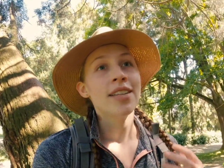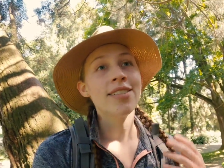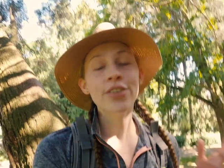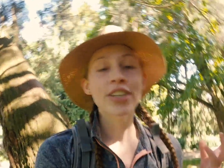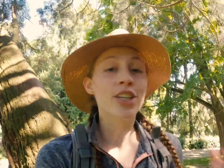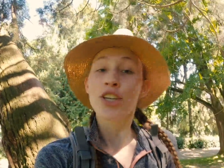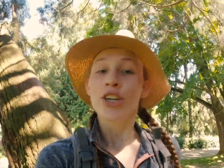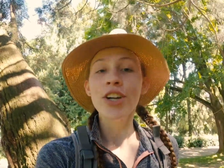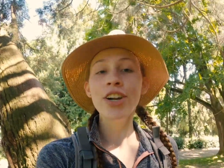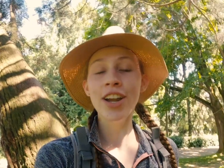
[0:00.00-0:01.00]
It's not going to
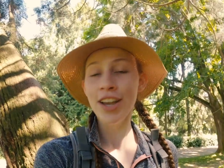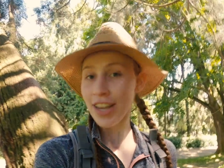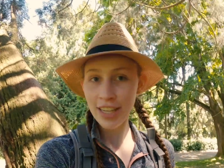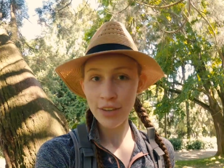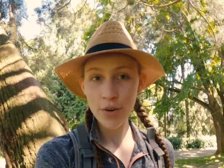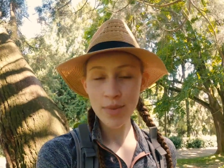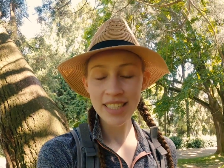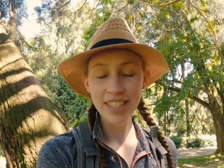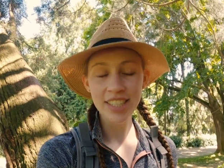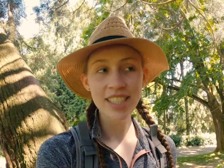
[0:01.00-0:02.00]
cure any of your
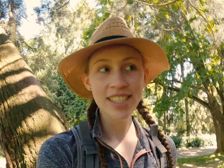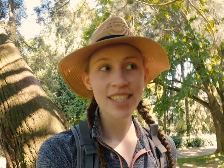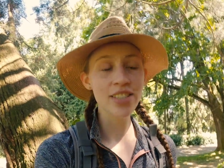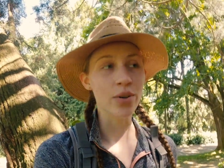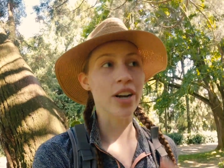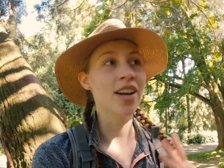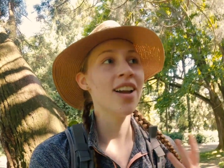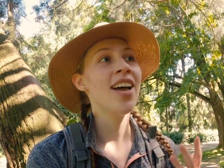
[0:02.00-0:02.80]
mental illnesses or